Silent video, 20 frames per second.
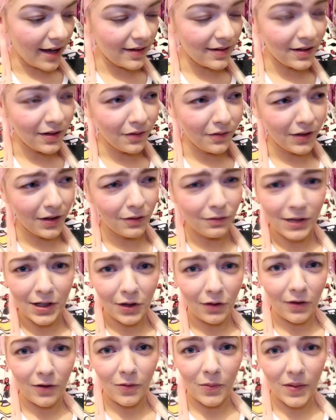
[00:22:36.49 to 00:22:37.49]
I still feel really
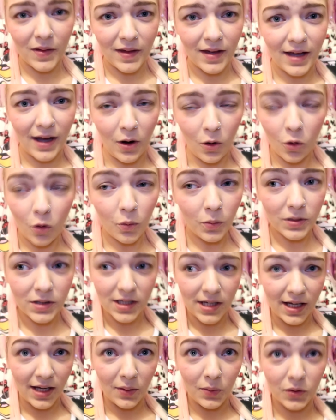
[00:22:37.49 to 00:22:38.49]
Christmassy. I hope
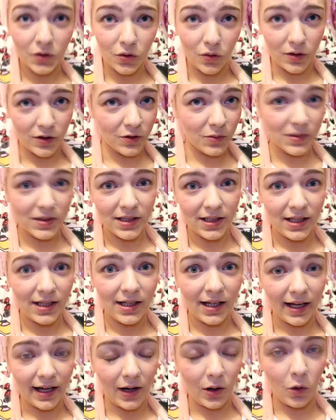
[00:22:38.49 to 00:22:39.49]
today was
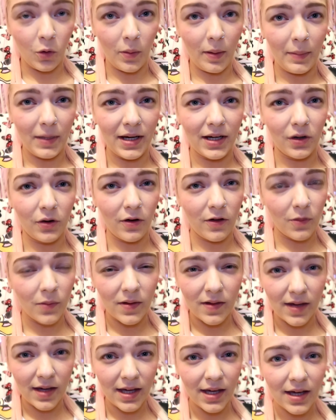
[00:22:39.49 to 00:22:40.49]
Christmassy. Like, I hope I made it
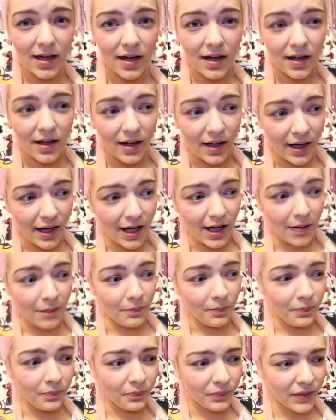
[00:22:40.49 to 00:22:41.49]
Christmassy.
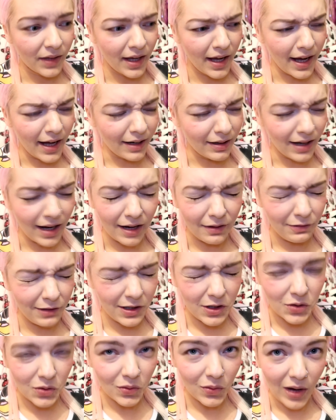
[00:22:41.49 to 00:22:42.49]
I
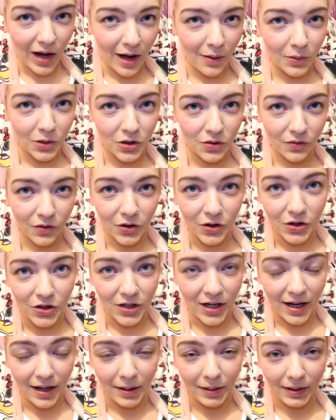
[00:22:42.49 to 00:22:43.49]
really don't know how much
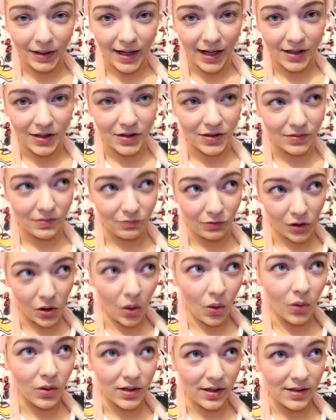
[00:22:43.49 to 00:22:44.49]
footage I get
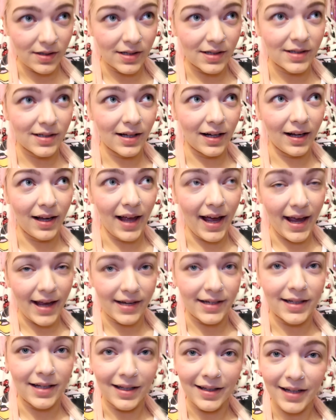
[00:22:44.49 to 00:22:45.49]
recorded until I
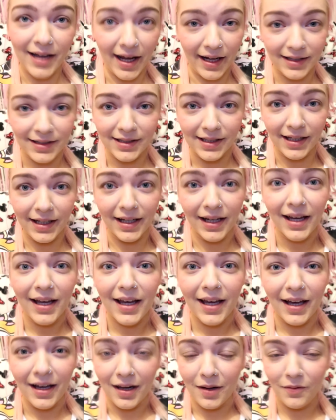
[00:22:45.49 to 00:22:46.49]
edit it the next day.
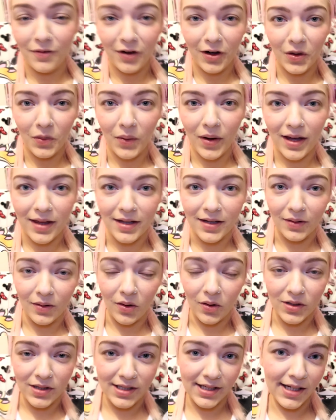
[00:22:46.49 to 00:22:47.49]
And I'm very aware that
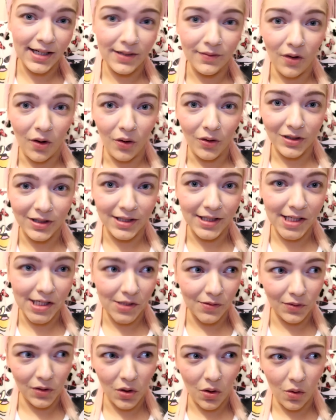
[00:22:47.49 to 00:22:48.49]
on daily vlogs you need
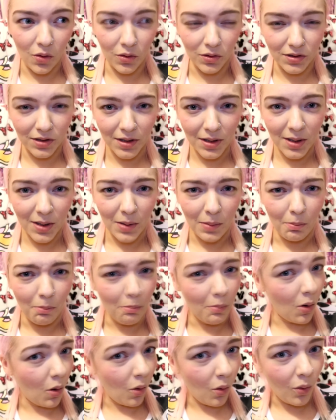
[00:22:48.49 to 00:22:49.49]
to record
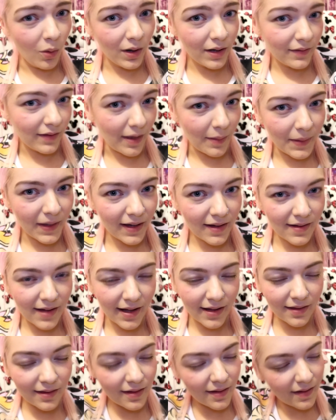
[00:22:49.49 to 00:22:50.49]
more, if that makes
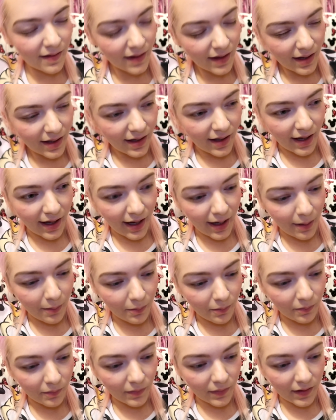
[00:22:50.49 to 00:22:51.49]
sense,
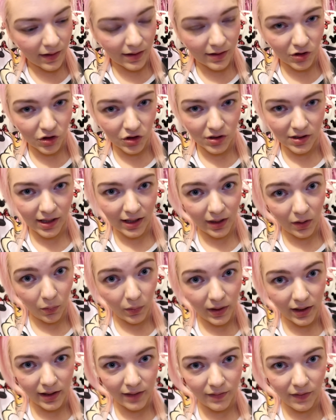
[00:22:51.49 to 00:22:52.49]
than just like a
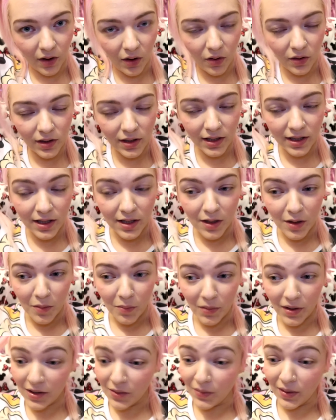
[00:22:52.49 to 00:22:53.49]
weekly vlog.
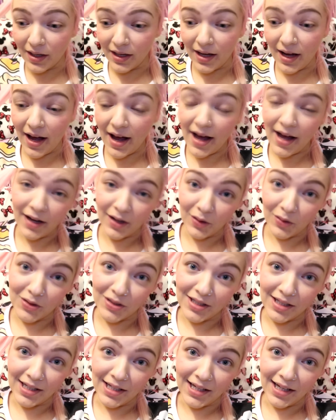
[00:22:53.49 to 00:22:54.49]
But anyway, I had a good
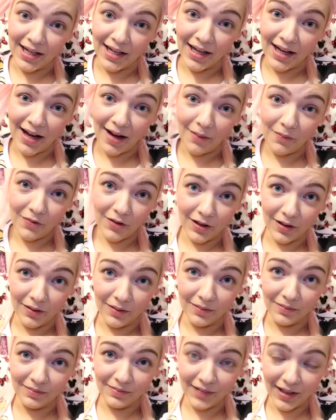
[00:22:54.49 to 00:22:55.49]
day today. I'm
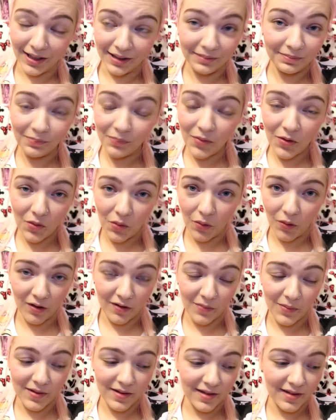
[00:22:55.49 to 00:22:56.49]
feeling like so
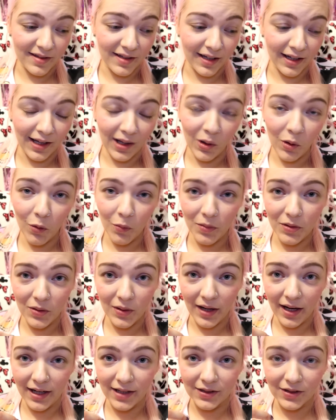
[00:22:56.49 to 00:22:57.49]
Christmassy still. I hope you
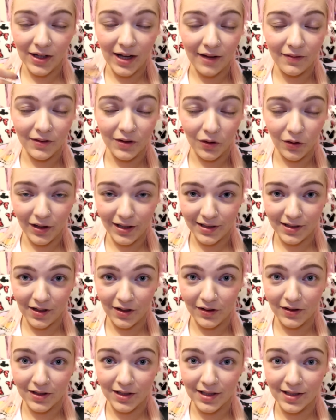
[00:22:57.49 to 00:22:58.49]
guys are having a great
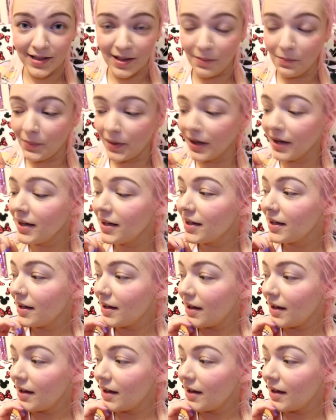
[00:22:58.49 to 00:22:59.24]
start to December.